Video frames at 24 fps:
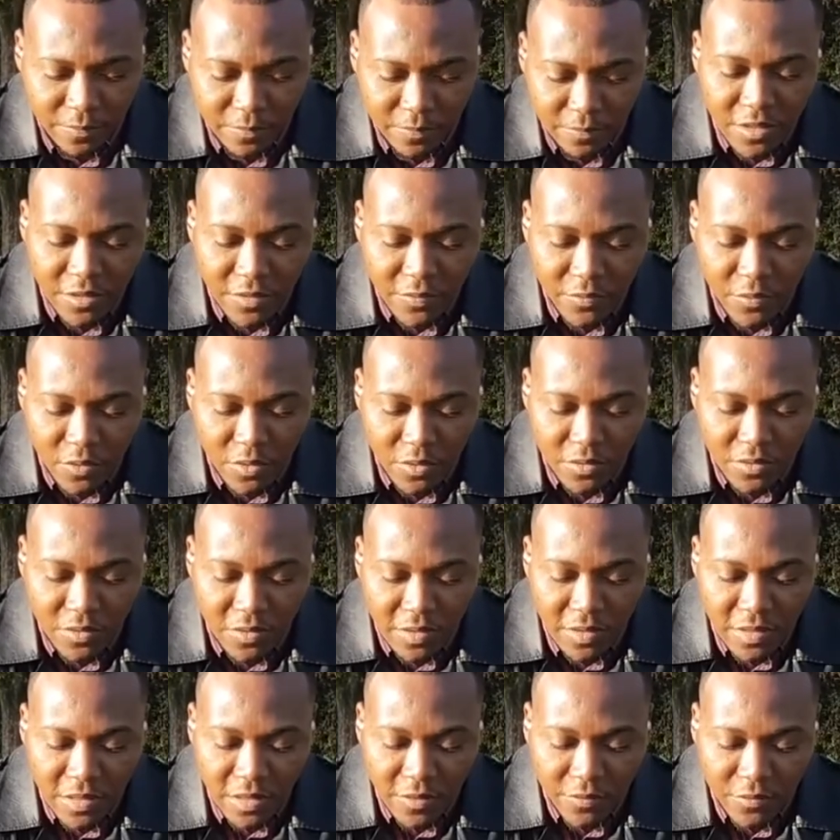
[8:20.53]
You've got the
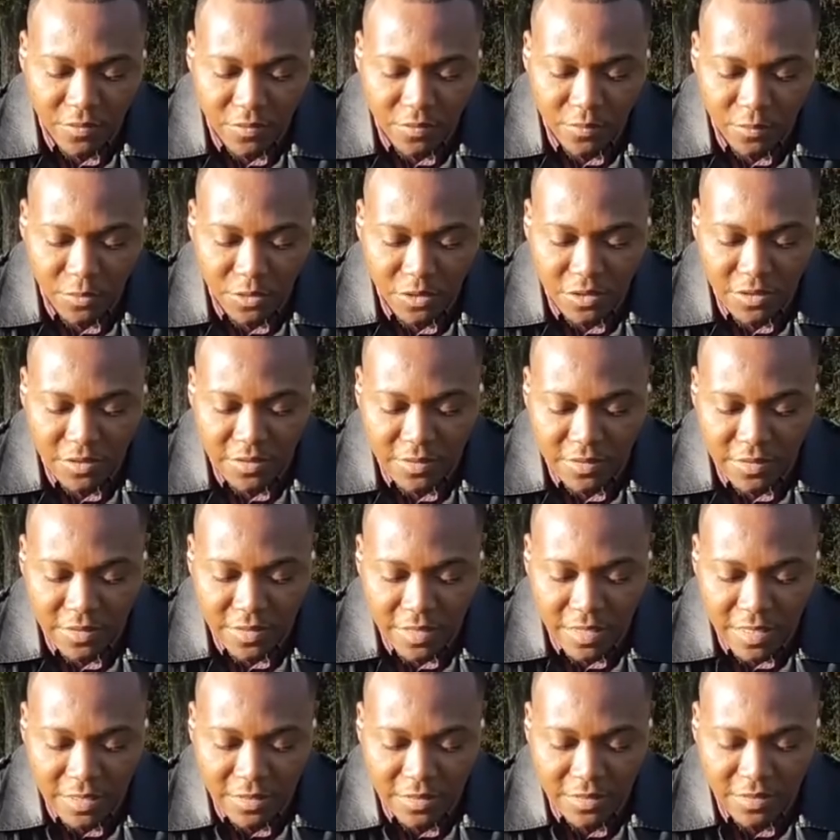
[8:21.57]
left, which is the
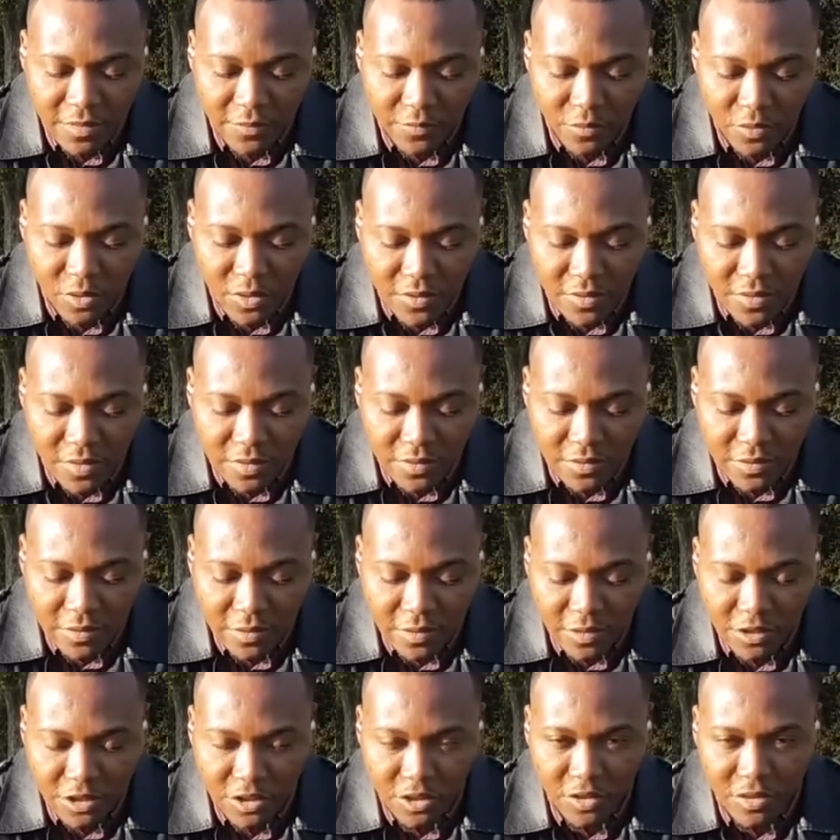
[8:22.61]
active noise
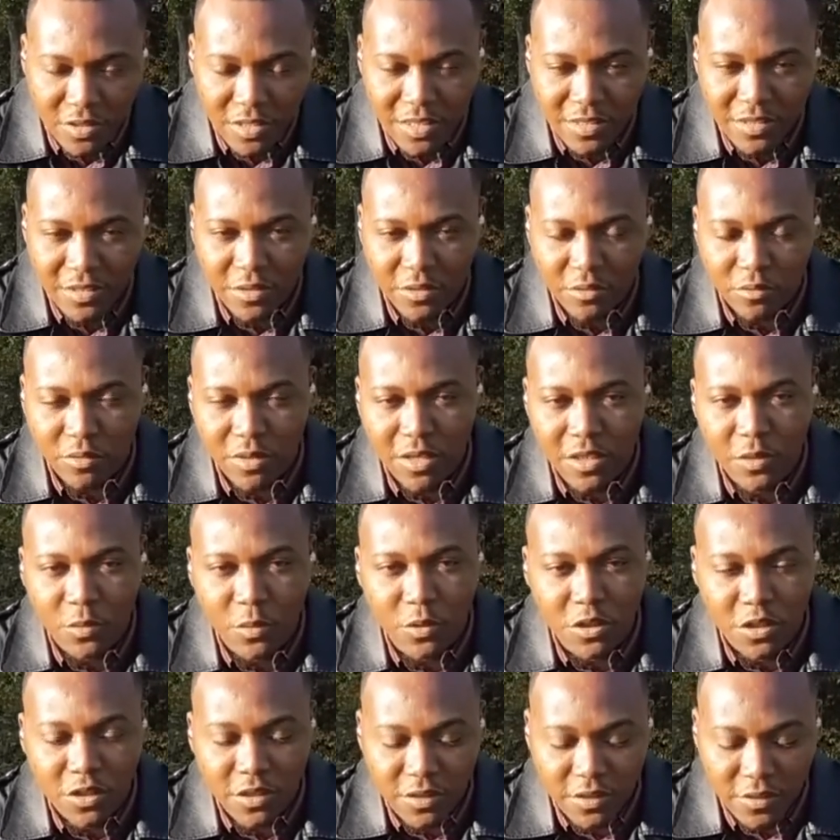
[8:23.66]
cancellation, and the right,
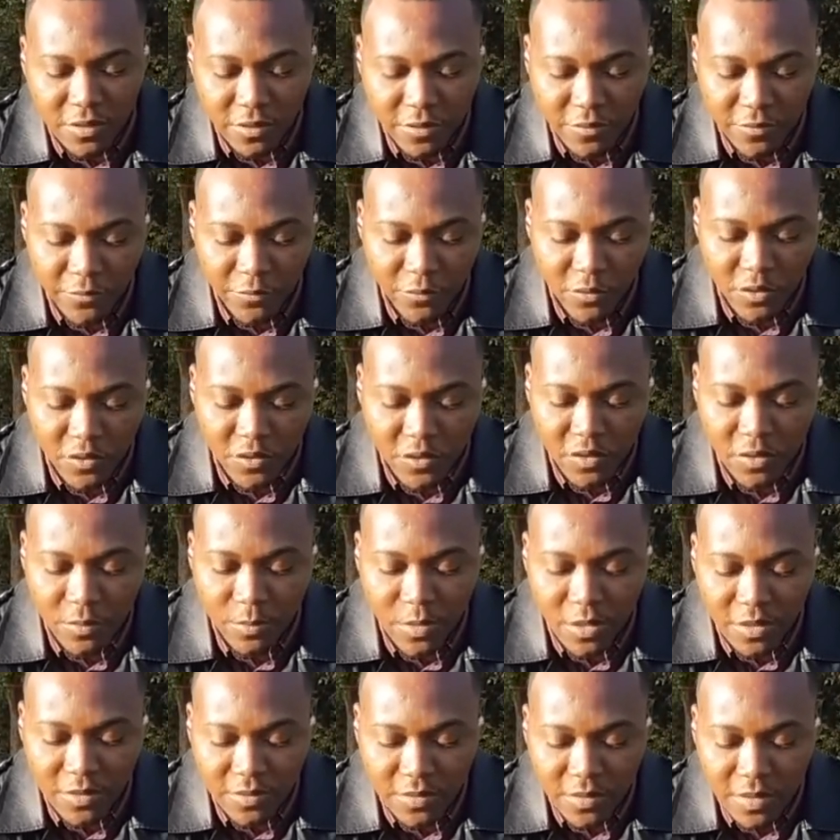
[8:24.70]
which is the voice
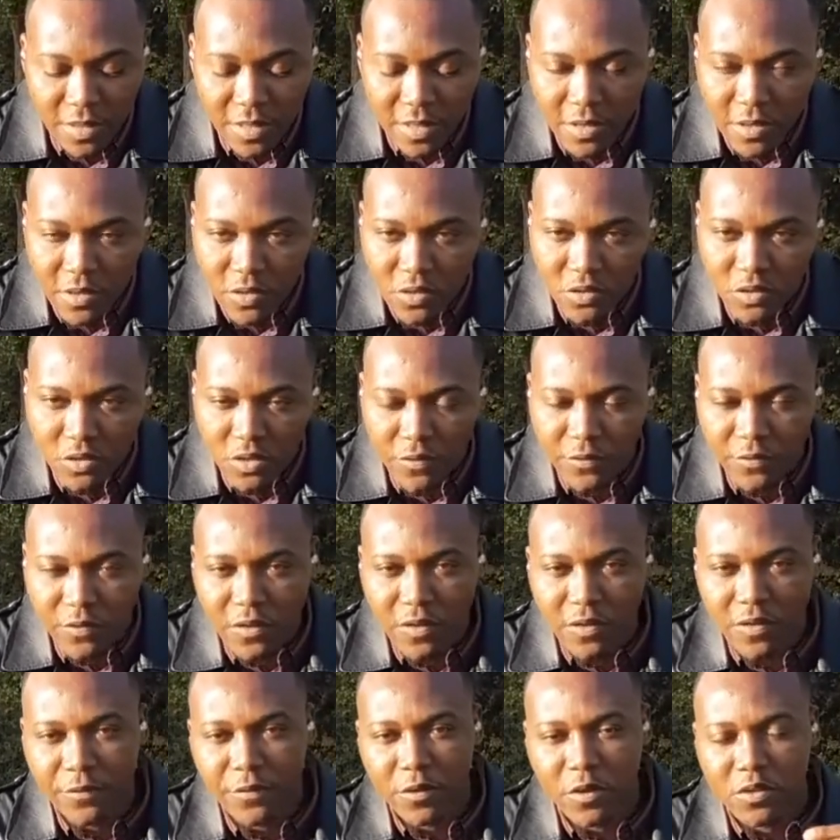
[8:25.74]
commands. So
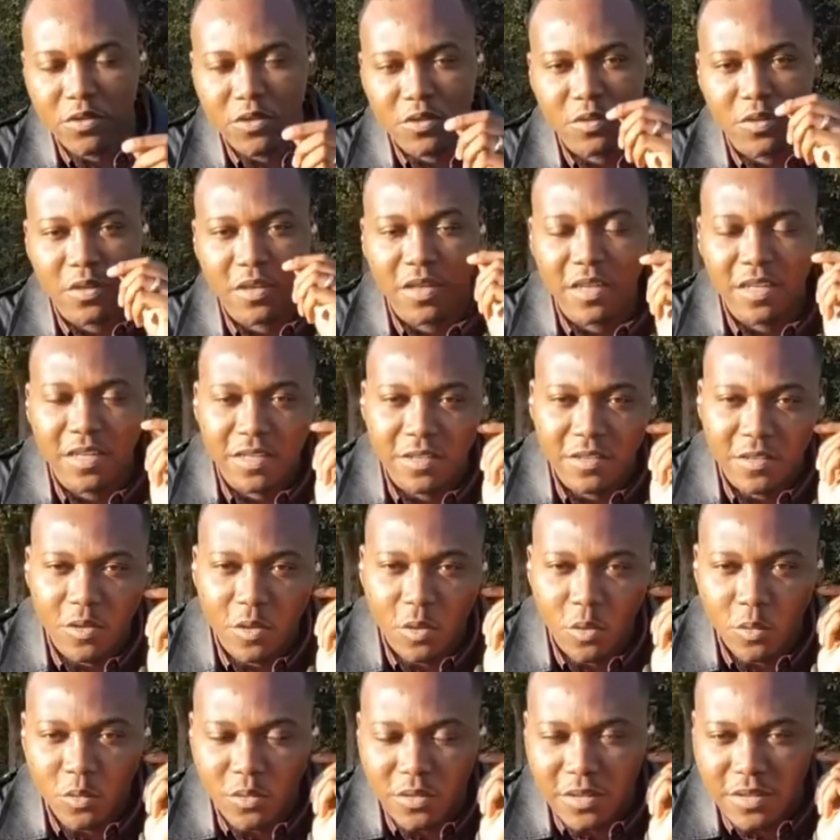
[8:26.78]
if I was to click and
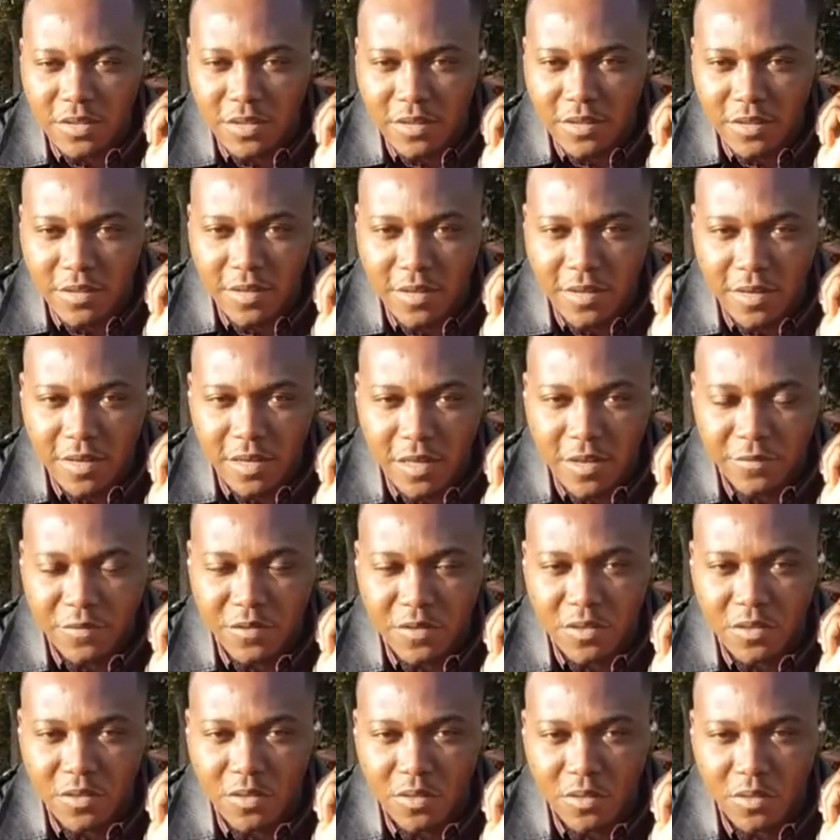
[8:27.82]
hold the
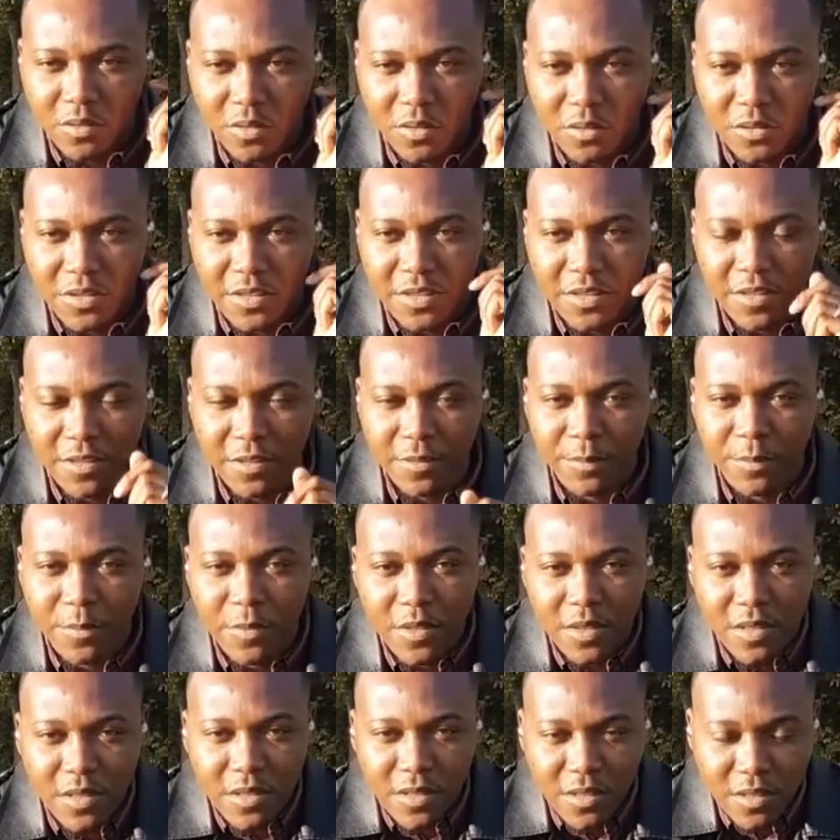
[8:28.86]
left on here,
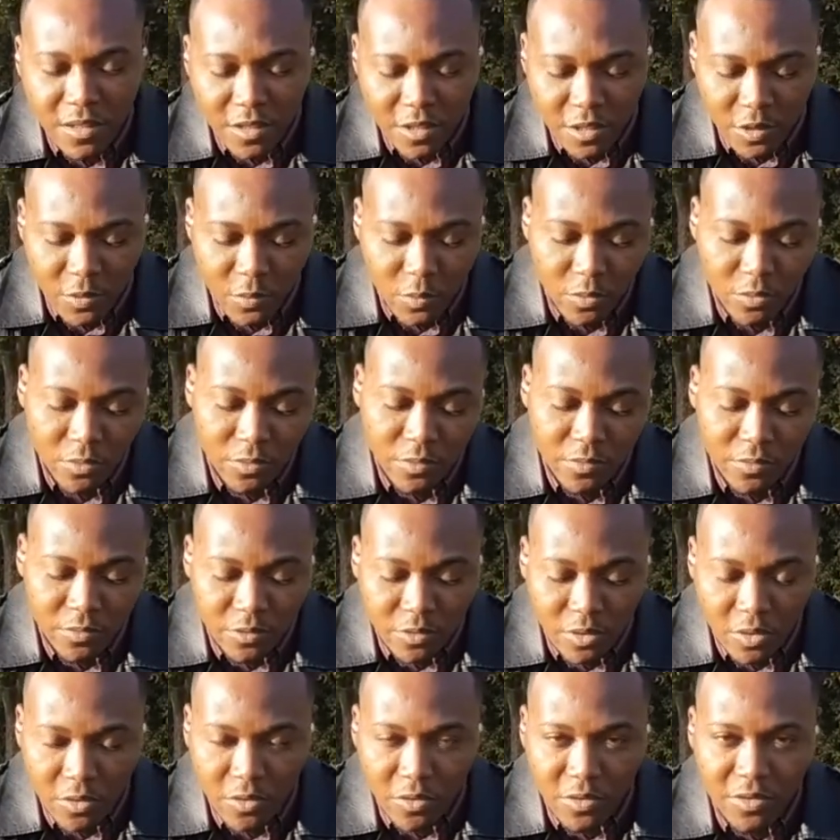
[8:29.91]
it would
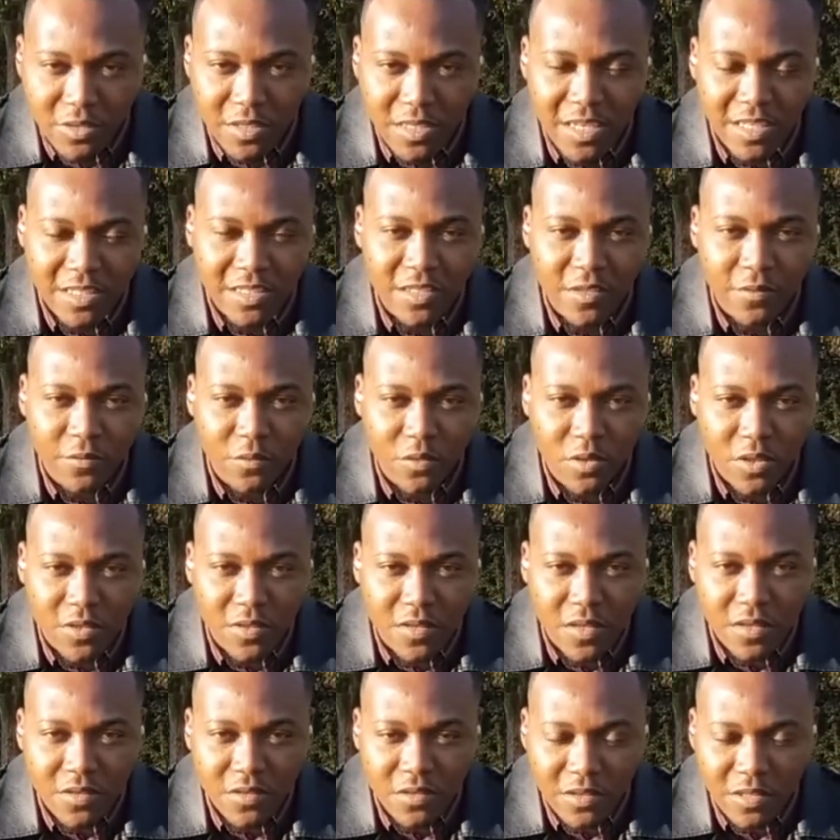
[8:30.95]
turn on the active noise
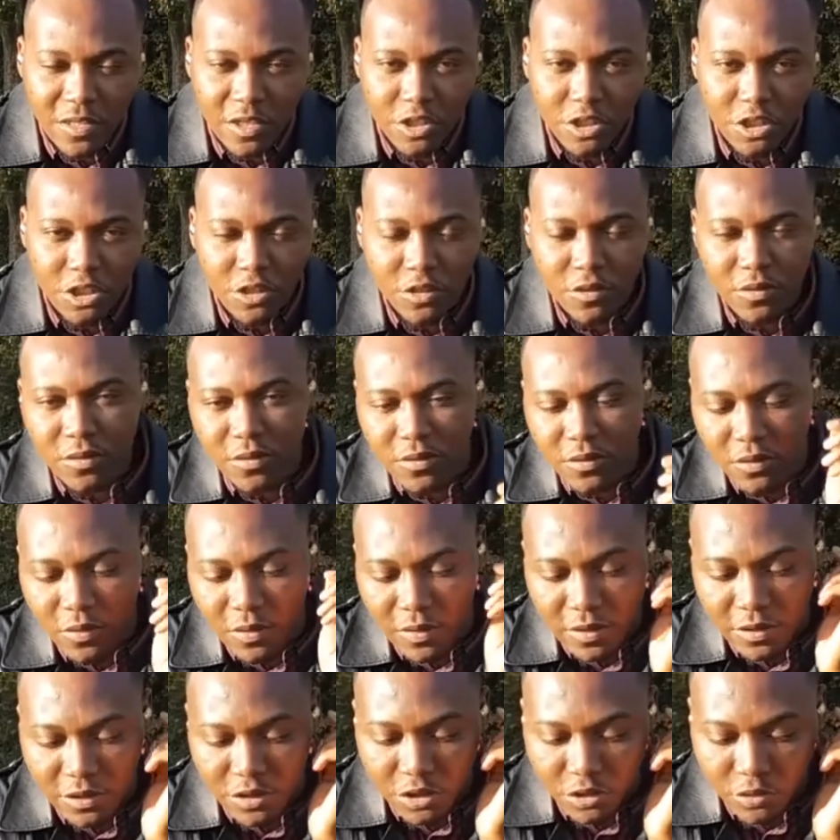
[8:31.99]
cancellation. So
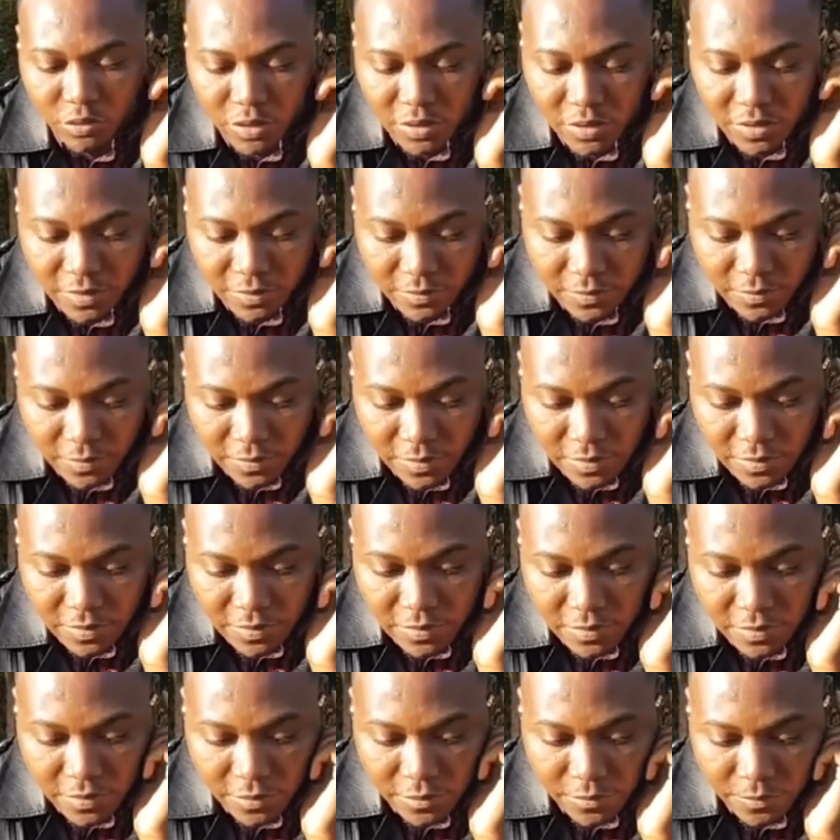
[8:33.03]
let's try that. Let's
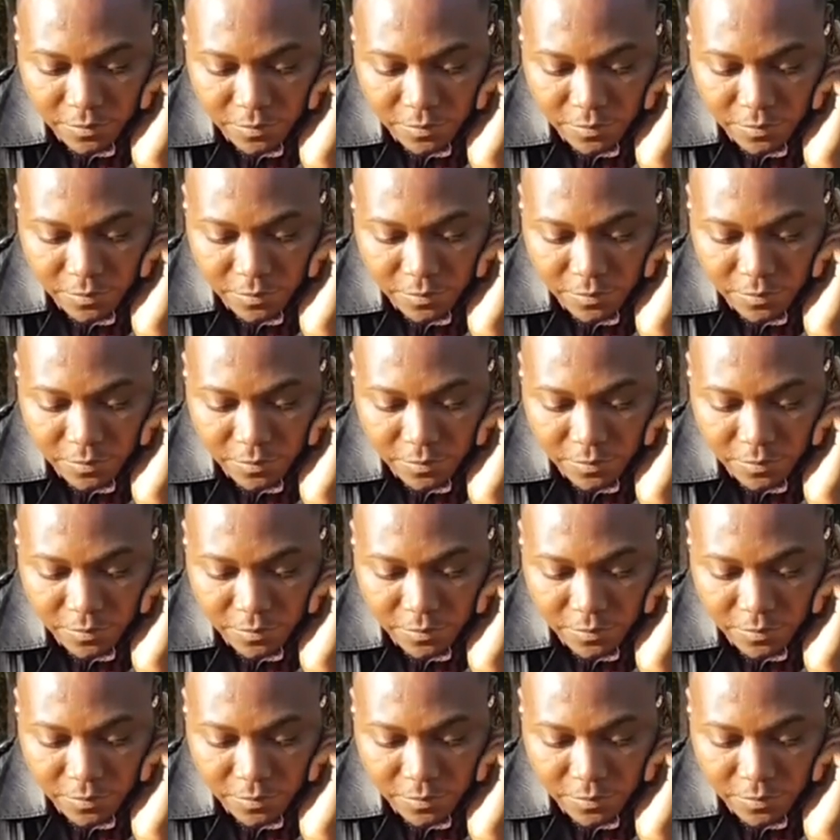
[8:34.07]
see.